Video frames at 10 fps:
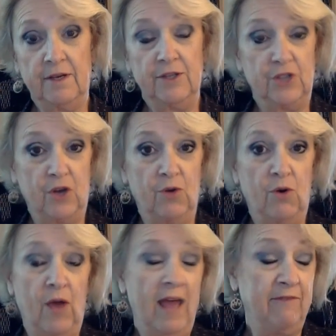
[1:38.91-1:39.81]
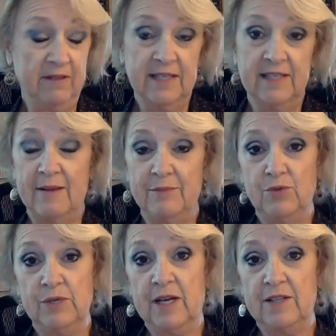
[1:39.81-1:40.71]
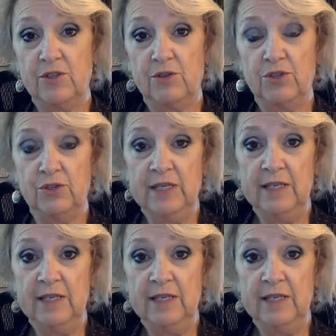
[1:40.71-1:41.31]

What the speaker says: So everything that I'm doing on social